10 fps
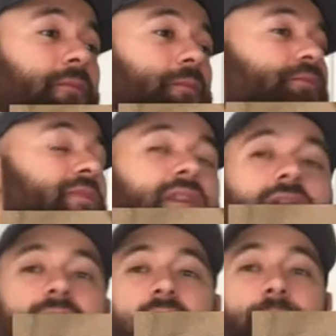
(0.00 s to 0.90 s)

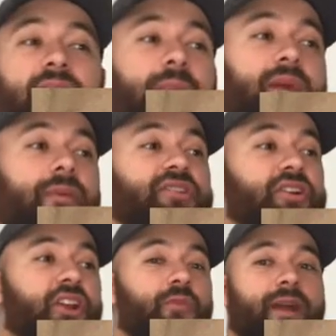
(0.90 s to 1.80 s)
I'm putting my
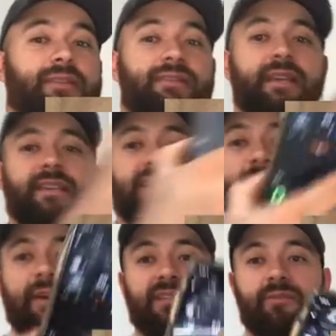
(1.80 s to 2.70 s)
metronome at 60
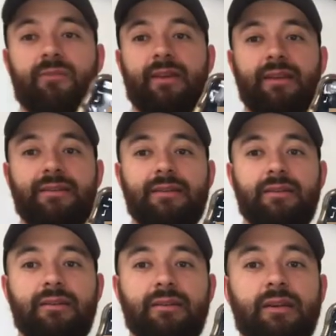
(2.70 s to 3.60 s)
beats per minute.
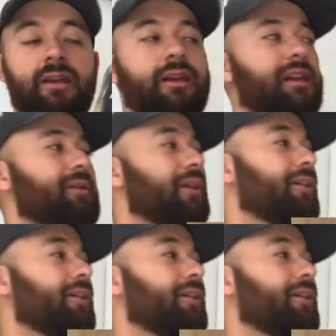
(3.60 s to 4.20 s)
Here we go.